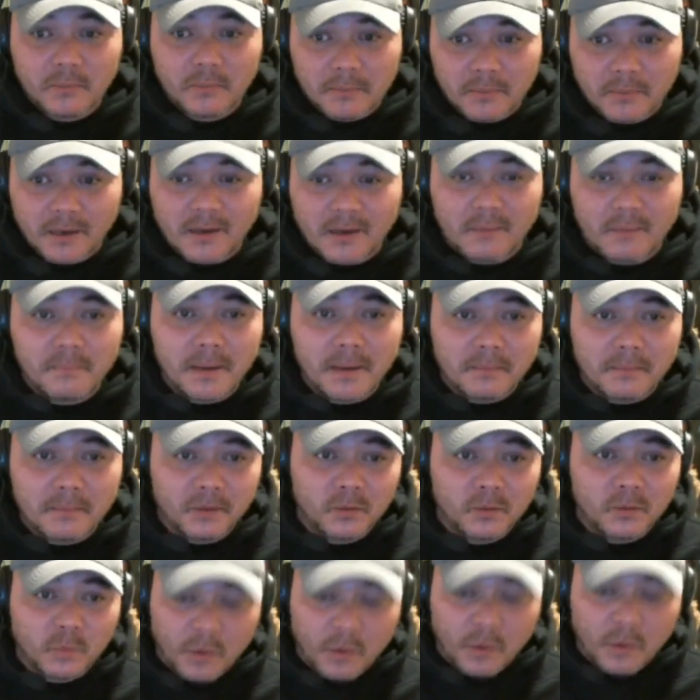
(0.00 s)
I
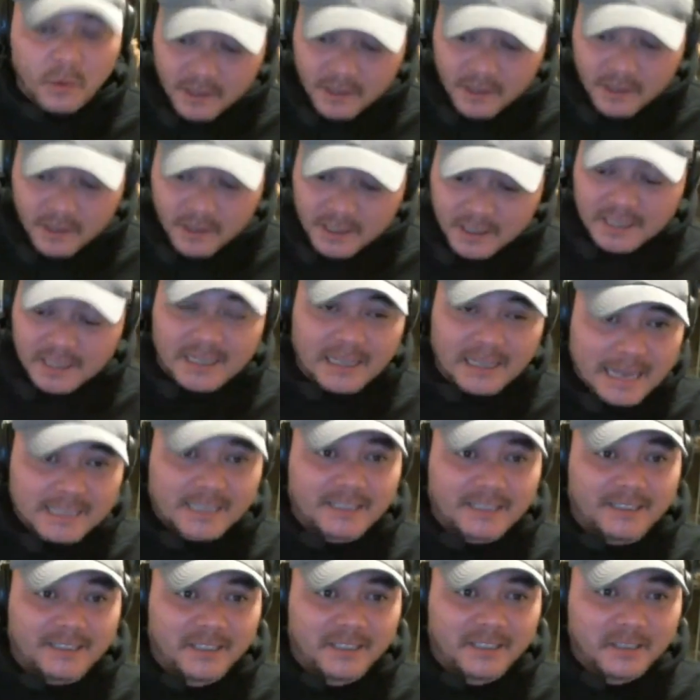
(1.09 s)
remember you wearing it in
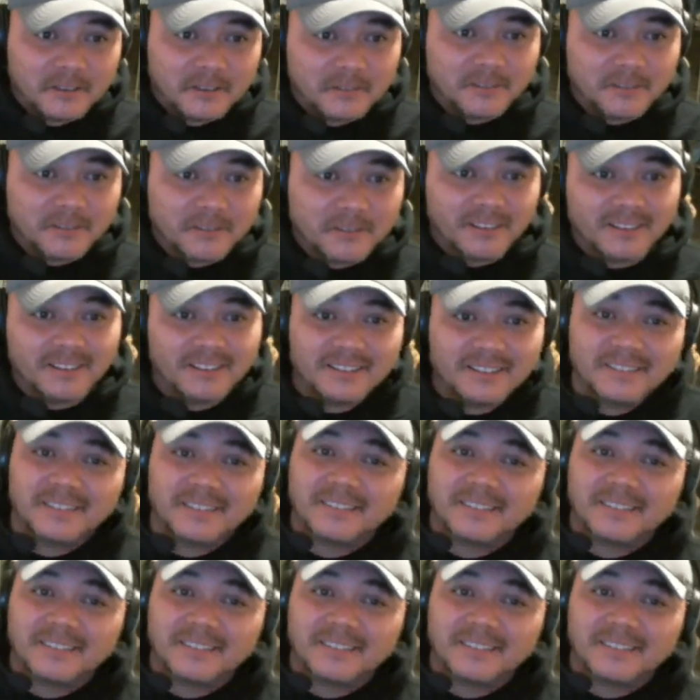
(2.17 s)
Alaska too.